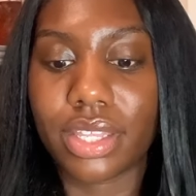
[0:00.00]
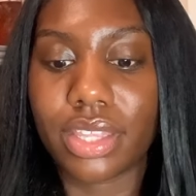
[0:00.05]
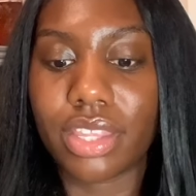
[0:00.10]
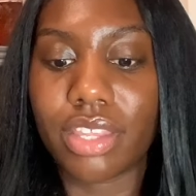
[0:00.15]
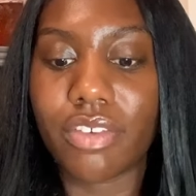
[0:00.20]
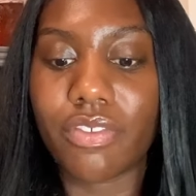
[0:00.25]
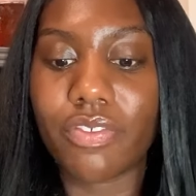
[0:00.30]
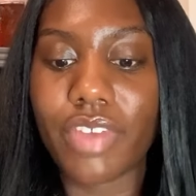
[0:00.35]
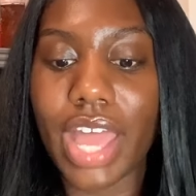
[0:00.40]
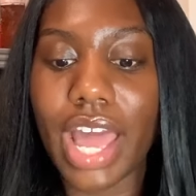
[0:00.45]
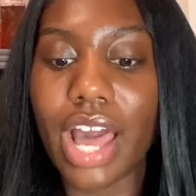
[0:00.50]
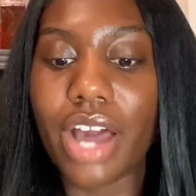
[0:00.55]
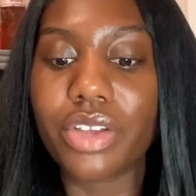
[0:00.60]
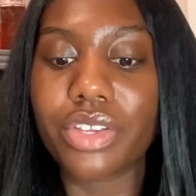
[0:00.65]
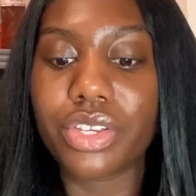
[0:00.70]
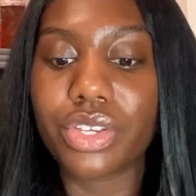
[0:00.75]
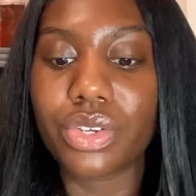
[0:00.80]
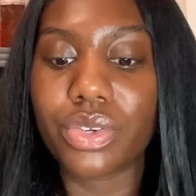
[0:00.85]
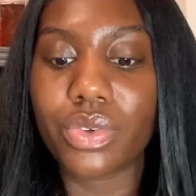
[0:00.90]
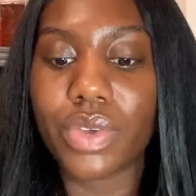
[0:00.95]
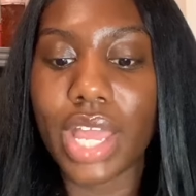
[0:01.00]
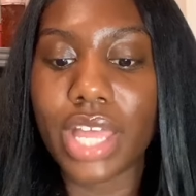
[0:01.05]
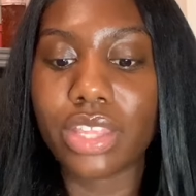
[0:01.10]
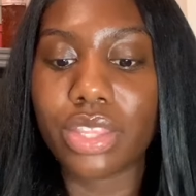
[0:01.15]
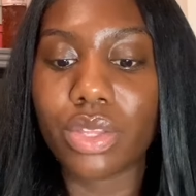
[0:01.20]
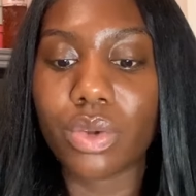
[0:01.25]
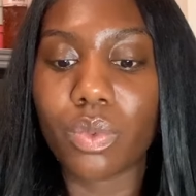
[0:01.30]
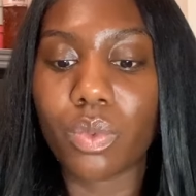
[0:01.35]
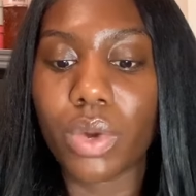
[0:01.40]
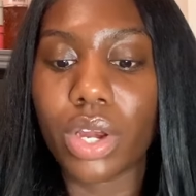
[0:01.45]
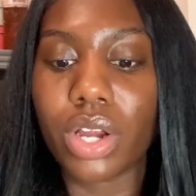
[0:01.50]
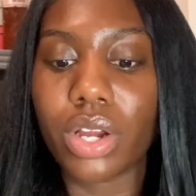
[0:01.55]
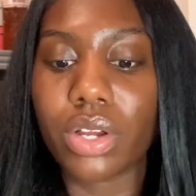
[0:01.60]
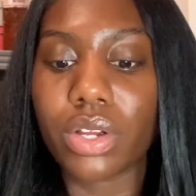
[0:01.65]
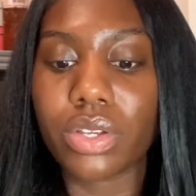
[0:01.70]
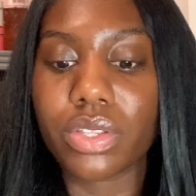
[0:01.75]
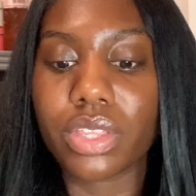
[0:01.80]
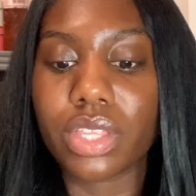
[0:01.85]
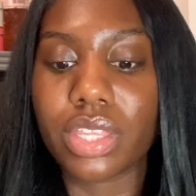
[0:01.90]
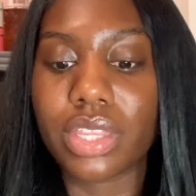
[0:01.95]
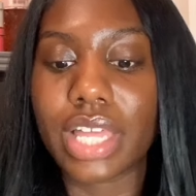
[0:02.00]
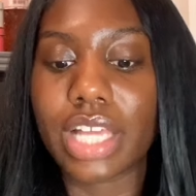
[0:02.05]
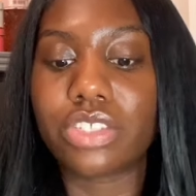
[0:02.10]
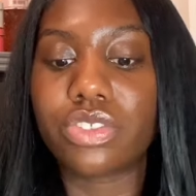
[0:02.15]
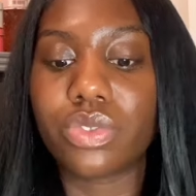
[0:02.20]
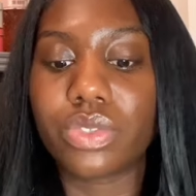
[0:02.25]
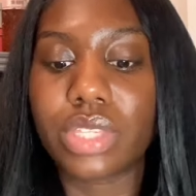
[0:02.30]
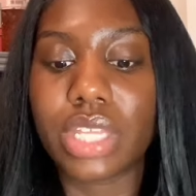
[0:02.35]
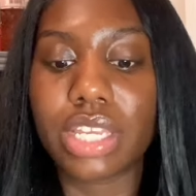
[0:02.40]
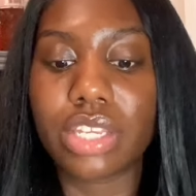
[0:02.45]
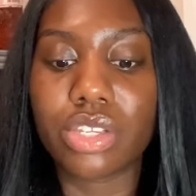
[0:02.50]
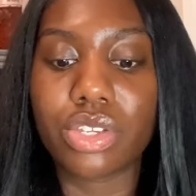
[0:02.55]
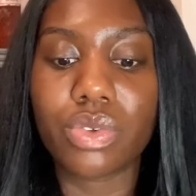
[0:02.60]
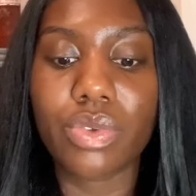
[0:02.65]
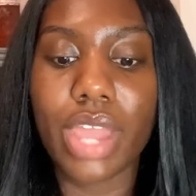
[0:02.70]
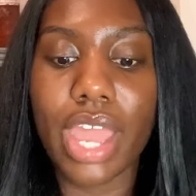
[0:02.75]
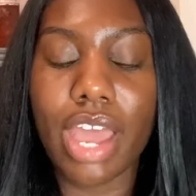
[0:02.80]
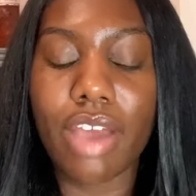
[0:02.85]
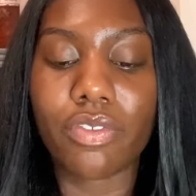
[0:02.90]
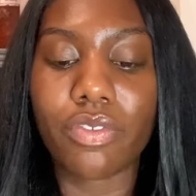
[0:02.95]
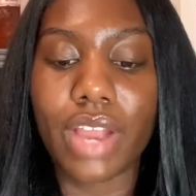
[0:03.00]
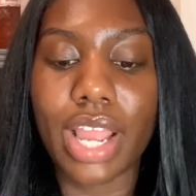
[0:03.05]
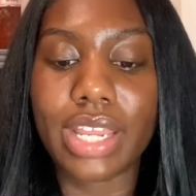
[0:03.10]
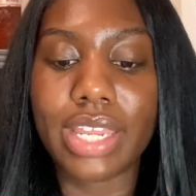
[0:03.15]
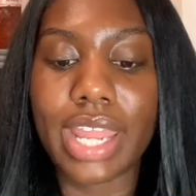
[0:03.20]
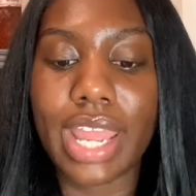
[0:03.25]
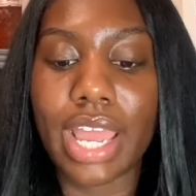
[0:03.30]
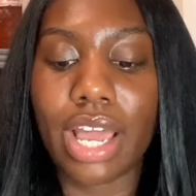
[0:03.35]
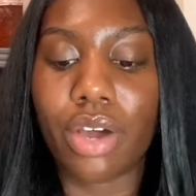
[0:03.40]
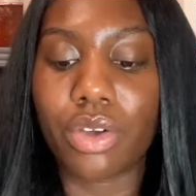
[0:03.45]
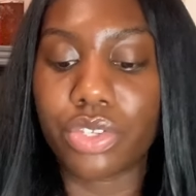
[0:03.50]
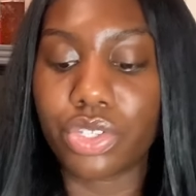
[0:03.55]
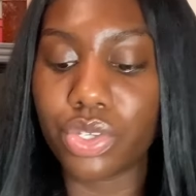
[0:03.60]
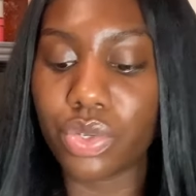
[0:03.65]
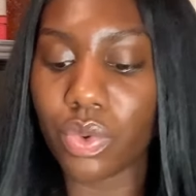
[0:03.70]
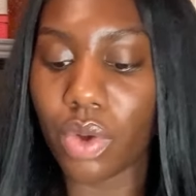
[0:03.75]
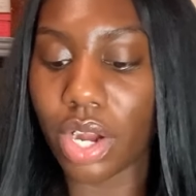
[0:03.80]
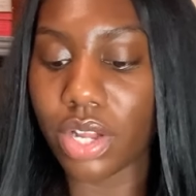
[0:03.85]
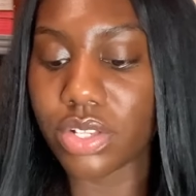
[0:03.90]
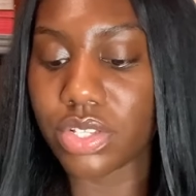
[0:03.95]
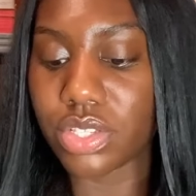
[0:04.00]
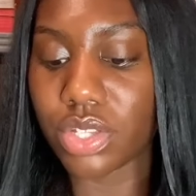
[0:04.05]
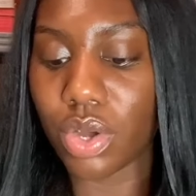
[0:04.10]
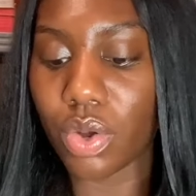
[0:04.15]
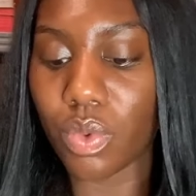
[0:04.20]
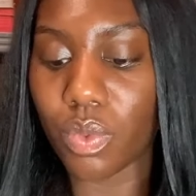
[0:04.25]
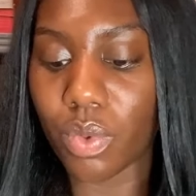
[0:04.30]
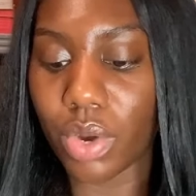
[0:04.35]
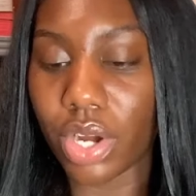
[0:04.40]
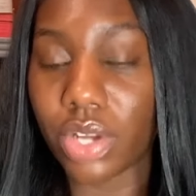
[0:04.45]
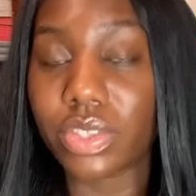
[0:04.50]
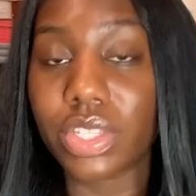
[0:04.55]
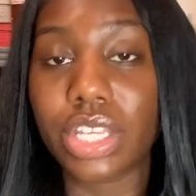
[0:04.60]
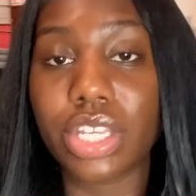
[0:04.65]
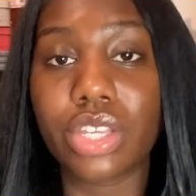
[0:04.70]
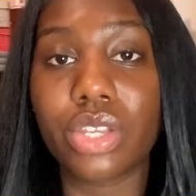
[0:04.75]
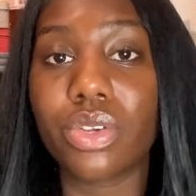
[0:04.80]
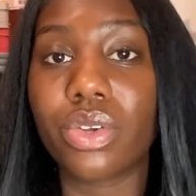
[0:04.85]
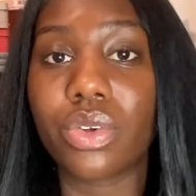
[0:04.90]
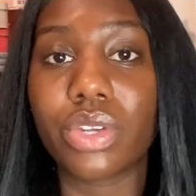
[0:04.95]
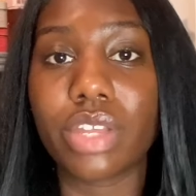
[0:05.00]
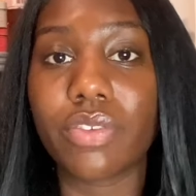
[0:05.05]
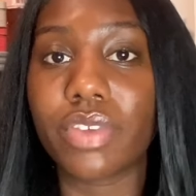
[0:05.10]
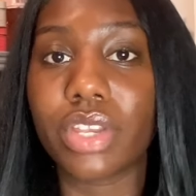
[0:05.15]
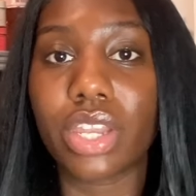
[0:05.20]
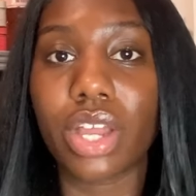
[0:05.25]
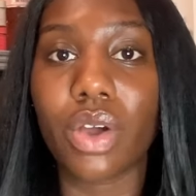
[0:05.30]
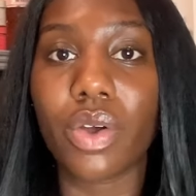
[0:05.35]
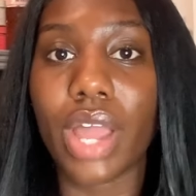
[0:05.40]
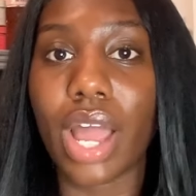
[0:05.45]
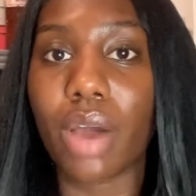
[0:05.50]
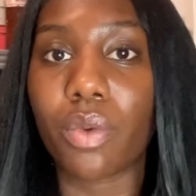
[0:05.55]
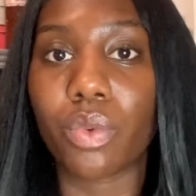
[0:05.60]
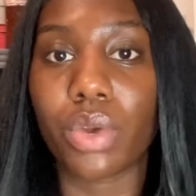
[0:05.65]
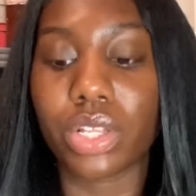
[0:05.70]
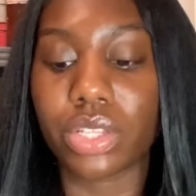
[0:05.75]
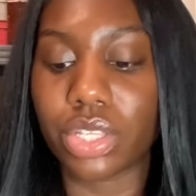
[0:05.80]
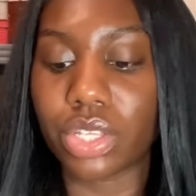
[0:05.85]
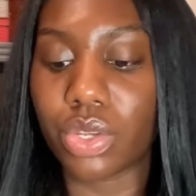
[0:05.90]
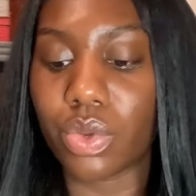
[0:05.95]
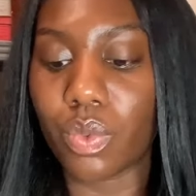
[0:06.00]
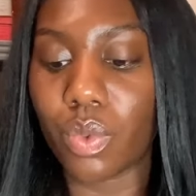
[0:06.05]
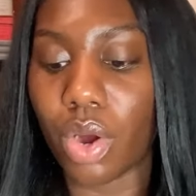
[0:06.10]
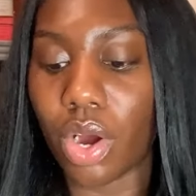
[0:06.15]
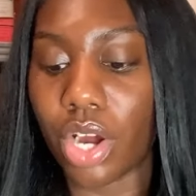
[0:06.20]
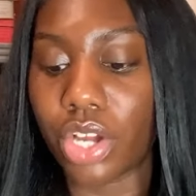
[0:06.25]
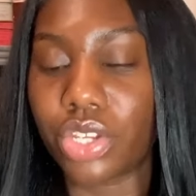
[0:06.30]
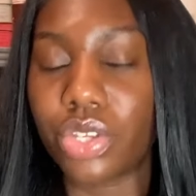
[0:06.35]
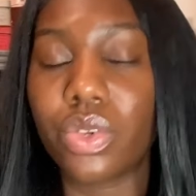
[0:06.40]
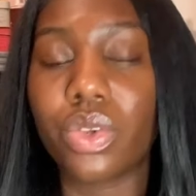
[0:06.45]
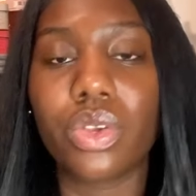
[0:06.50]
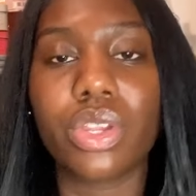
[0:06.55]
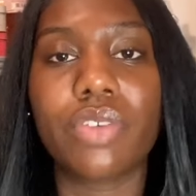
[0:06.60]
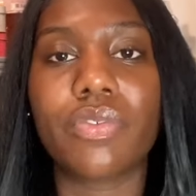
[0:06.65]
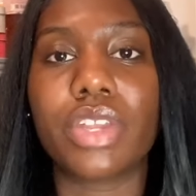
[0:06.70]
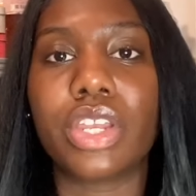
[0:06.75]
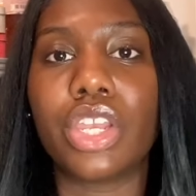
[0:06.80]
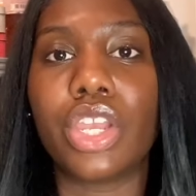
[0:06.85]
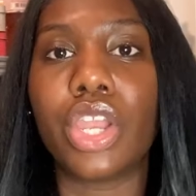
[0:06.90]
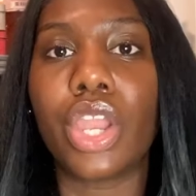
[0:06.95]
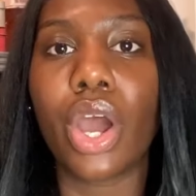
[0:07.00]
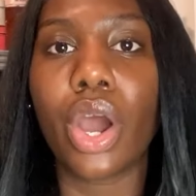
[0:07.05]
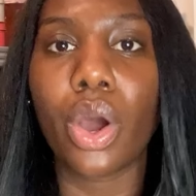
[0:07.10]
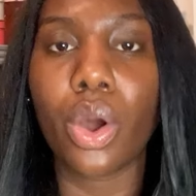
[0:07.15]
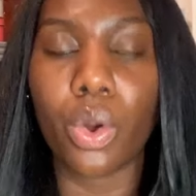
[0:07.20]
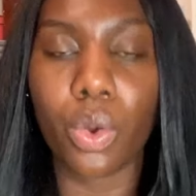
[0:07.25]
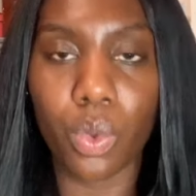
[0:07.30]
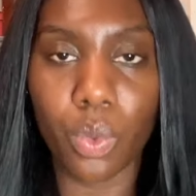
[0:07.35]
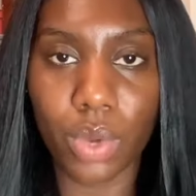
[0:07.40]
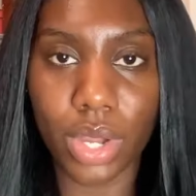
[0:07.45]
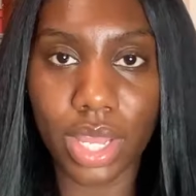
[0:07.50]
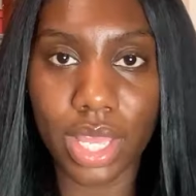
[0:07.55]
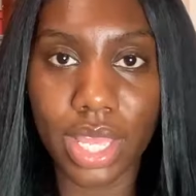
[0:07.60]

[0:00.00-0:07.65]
the value and the worth that you think you have right now. You are so worthy. You don't even know how worthy you are. You don't even know